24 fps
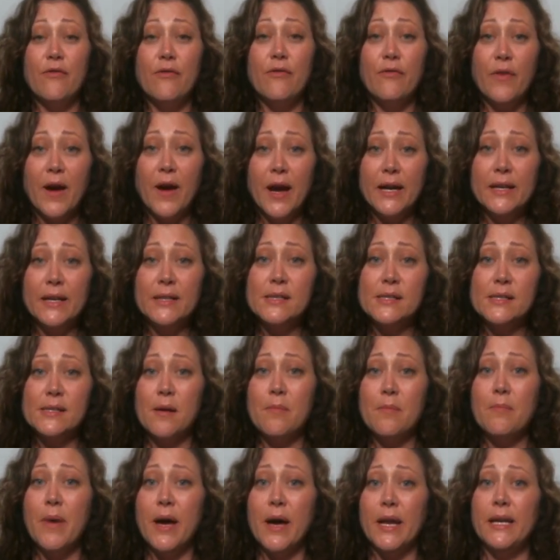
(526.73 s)
Find
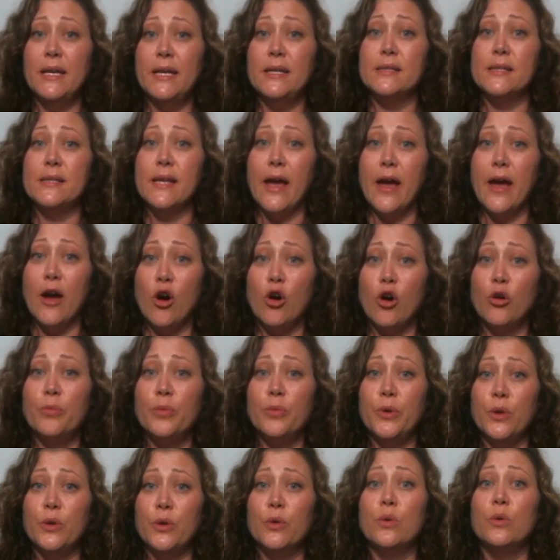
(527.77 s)
somebody to help
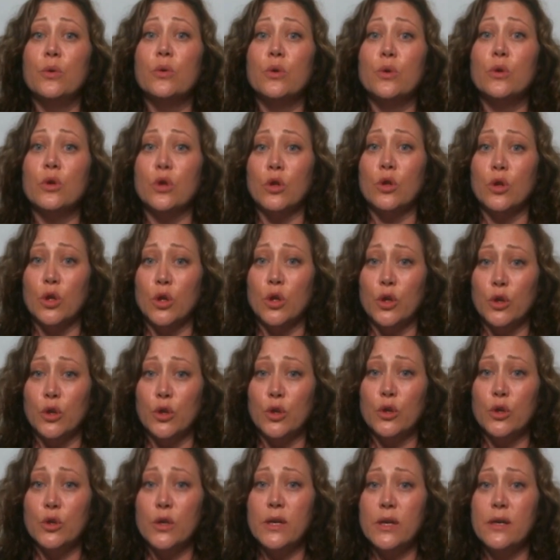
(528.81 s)
you
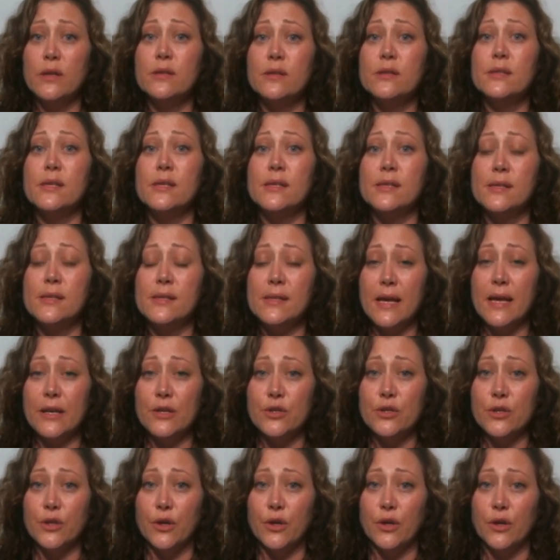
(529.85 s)
learn to
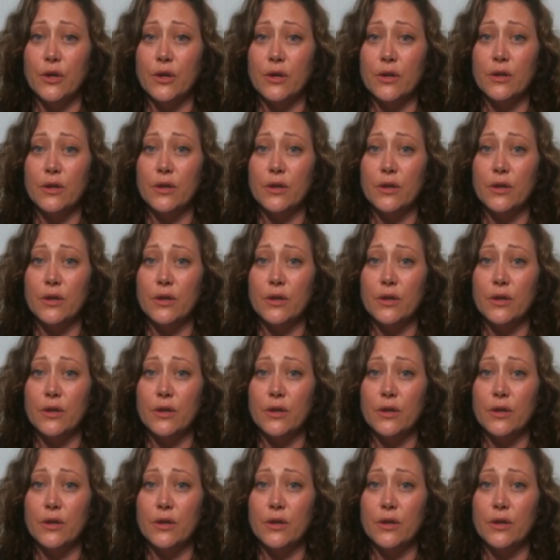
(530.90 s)
center,